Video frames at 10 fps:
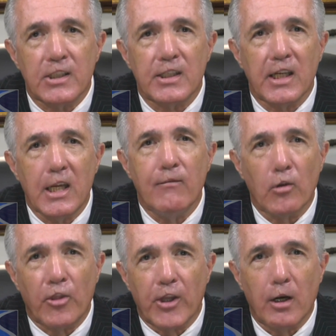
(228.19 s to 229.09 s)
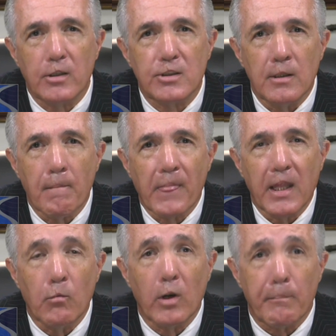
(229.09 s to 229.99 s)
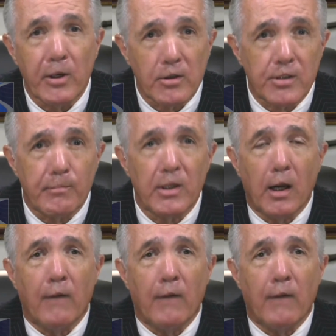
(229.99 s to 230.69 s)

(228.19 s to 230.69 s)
years and has no criminal record.